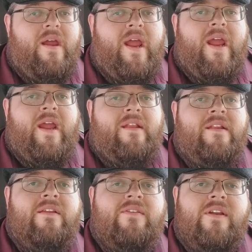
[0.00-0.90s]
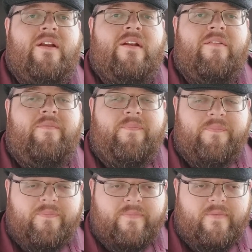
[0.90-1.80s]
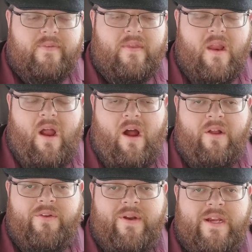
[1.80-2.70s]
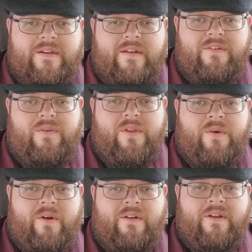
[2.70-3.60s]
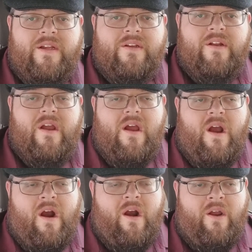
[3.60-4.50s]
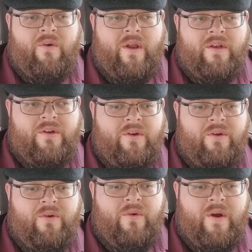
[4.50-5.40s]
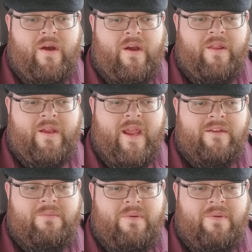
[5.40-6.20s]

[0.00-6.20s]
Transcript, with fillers: and this year, all donations for their organization are going to uh, the Cancer